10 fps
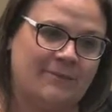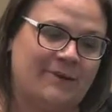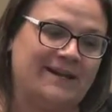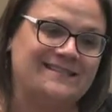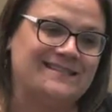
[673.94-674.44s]

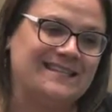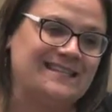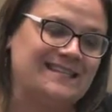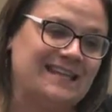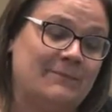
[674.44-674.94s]
but it's as
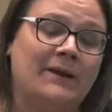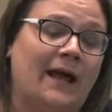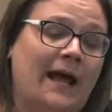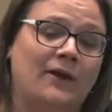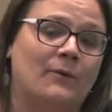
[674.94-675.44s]
easy, but
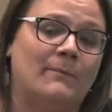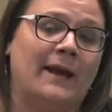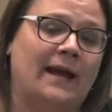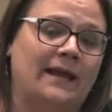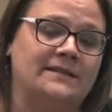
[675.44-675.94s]
I don't
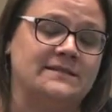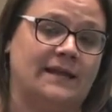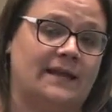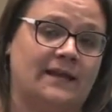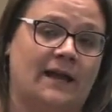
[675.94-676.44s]
mind,
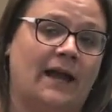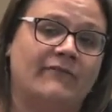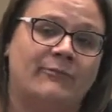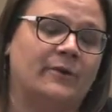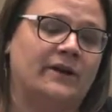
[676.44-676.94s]
like
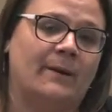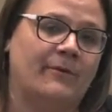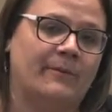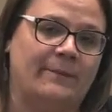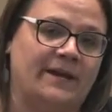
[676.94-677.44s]
I've put a
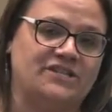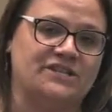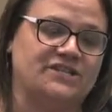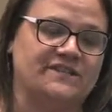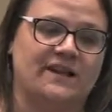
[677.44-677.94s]
couple of my
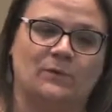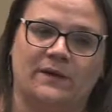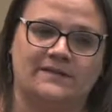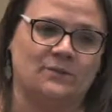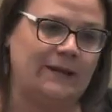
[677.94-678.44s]
patients just on
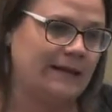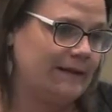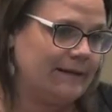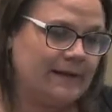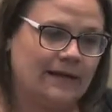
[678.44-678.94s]
once a
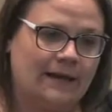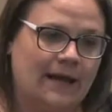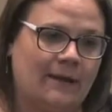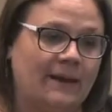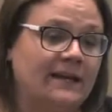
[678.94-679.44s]
week
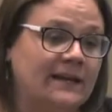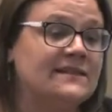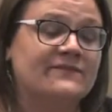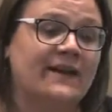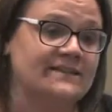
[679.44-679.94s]
um, and it
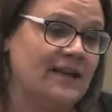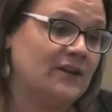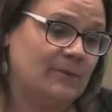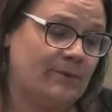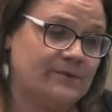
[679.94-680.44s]
is fat
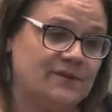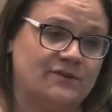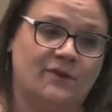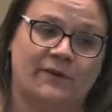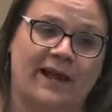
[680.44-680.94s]
soluble. So you
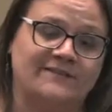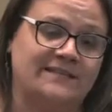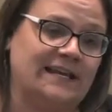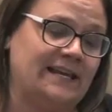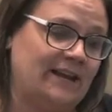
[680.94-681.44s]
don't have to
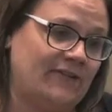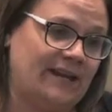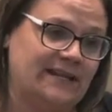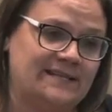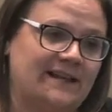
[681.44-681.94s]
take it every
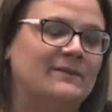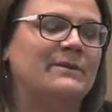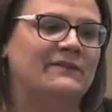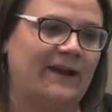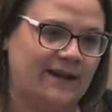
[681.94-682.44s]
day. It's not like
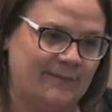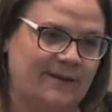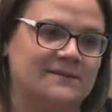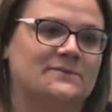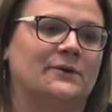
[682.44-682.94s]
B
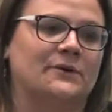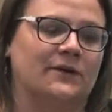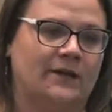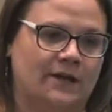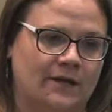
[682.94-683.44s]
vitamins
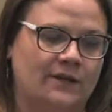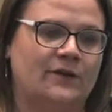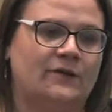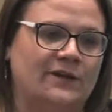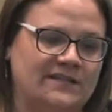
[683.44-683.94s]
where, you,
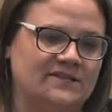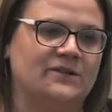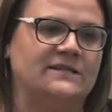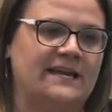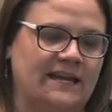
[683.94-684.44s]
know, you need to
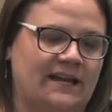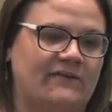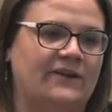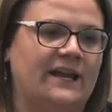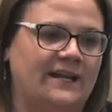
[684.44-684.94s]
sort of take it
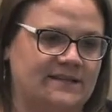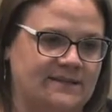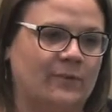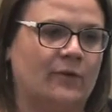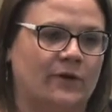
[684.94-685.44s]
every day to
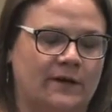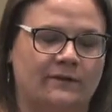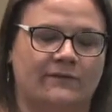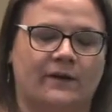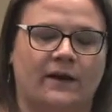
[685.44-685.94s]
support
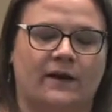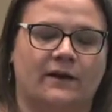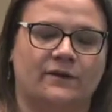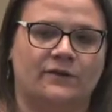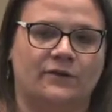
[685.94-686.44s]
if,
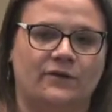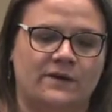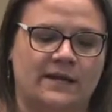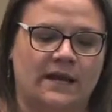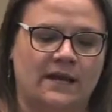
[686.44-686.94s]
uh, you know, you
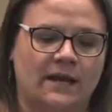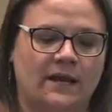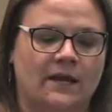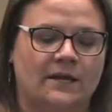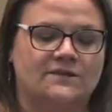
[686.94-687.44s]
need it.
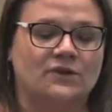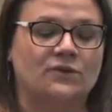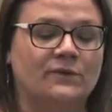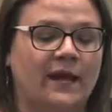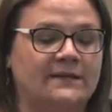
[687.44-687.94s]
So
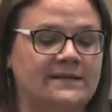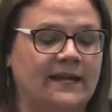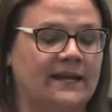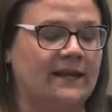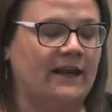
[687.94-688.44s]
you can
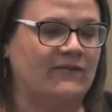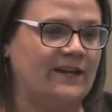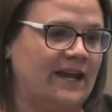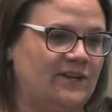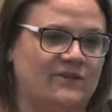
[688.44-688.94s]
take it every
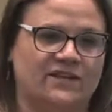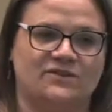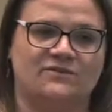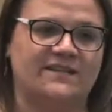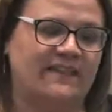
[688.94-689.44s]
day and you can
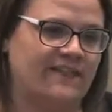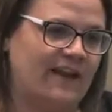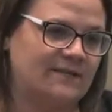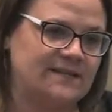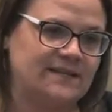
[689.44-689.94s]
do
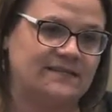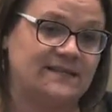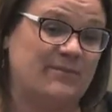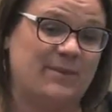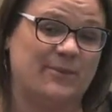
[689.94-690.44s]
10,000.
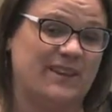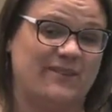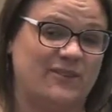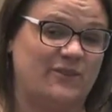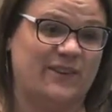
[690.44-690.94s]
Some people can
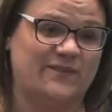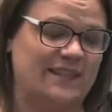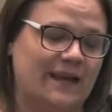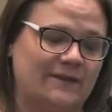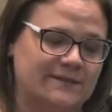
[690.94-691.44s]
even do
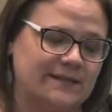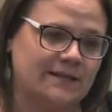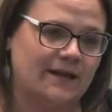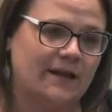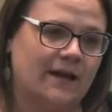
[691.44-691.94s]

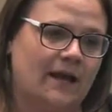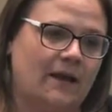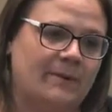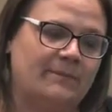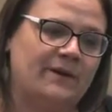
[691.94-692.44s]
50,000
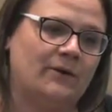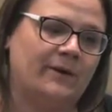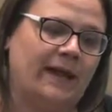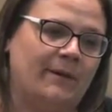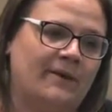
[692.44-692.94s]
um, and be
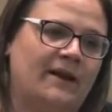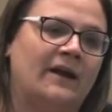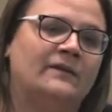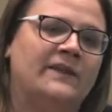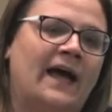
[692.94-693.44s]
okay. But
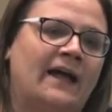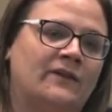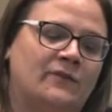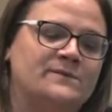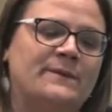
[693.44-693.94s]

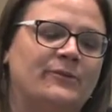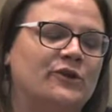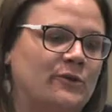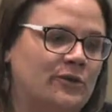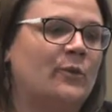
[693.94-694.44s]
that, those people
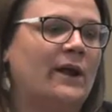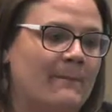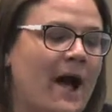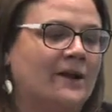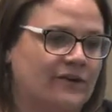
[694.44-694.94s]
you would want to
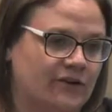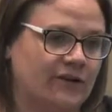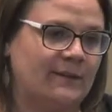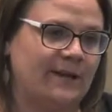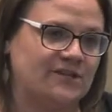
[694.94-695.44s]
monitor
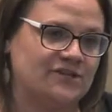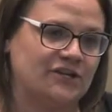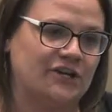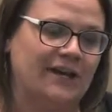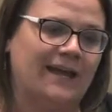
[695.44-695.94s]
and make
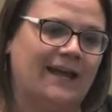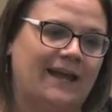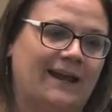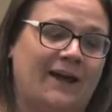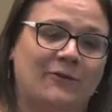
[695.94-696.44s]
sure.
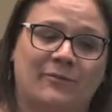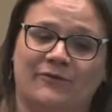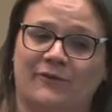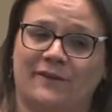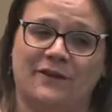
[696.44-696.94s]
And I would
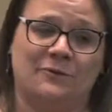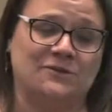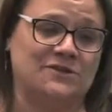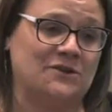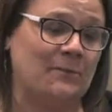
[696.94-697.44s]
prefer that you
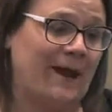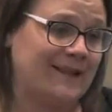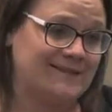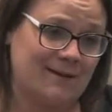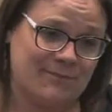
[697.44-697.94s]
would just go buy
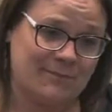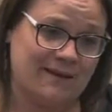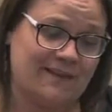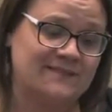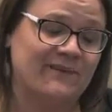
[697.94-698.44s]
a
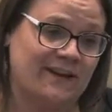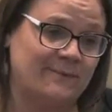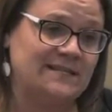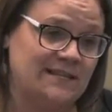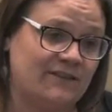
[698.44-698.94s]
supplement that's
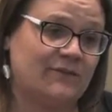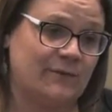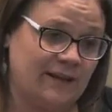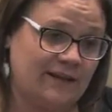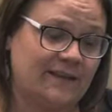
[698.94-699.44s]
vitamin
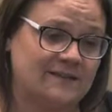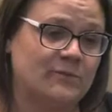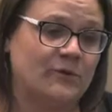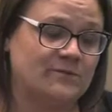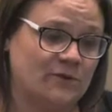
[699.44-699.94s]
D3 that's
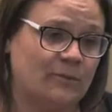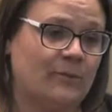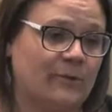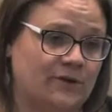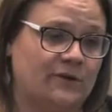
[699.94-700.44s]
more
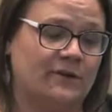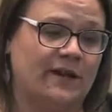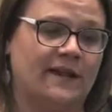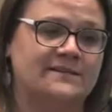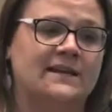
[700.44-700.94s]
absorbable and
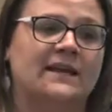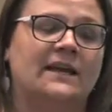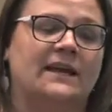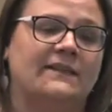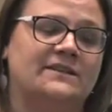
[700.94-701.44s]
utilized
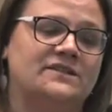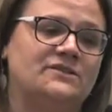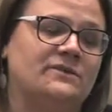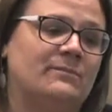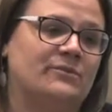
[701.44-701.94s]
than to
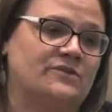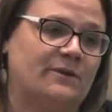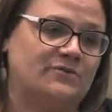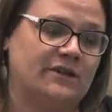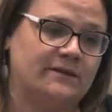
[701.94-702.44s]
do the
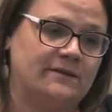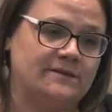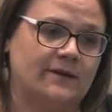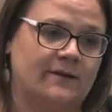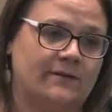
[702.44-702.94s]
prescription.
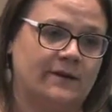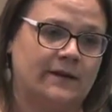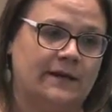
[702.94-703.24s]
So,